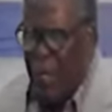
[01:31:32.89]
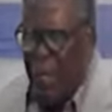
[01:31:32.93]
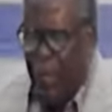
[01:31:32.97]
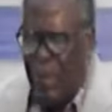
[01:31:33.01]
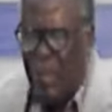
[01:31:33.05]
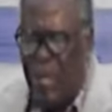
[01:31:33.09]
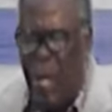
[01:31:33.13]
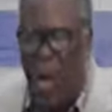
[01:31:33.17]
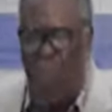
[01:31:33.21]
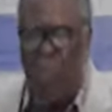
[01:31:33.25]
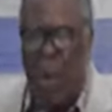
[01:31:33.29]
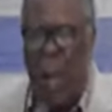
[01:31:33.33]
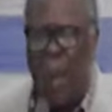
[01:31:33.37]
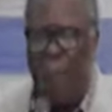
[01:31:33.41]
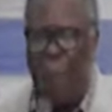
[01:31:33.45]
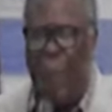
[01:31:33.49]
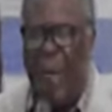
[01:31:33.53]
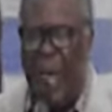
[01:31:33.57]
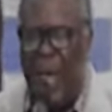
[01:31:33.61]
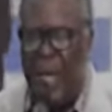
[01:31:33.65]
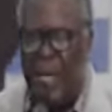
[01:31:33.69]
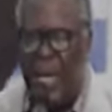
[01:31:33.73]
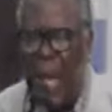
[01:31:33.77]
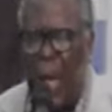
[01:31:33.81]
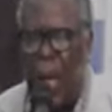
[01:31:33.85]
You will
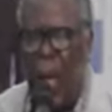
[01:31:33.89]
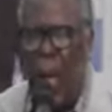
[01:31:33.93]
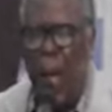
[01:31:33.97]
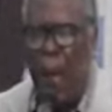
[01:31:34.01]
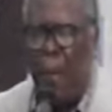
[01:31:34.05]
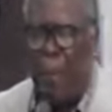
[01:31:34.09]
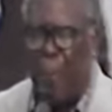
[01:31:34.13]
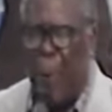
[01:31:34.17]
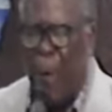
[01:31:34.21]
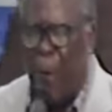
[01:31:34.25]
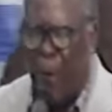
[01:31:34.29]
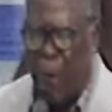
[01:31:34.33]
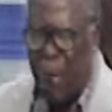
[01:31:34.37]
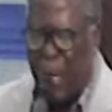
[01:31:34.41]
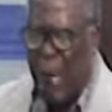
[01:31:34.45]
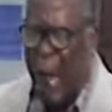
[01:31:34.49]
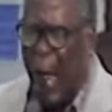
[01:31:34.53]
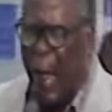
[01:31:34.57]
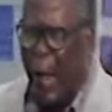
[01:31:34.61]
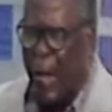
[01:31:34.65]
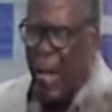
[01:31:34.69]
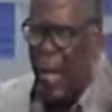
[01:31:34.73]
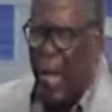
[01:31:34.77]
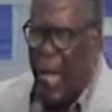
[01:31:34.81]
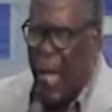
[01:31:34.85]
be in the
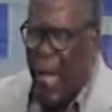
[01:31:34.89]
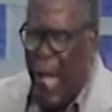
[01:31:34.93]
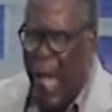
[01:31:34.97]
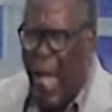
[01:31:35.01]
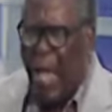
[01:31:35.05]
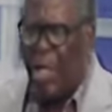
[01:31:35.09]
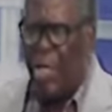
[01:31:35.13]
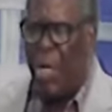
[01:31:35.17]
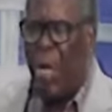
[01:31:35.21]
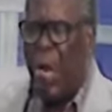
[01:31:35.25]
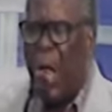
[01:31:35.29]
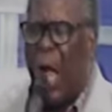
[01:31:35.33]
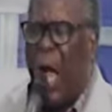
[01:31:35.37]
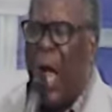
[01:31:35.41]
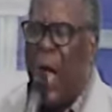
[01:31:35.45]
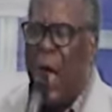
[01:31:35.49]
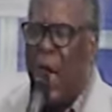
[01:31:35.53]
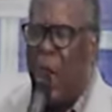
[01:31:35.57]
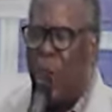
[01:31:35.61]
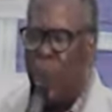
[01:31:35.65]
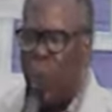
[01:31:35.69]
open and God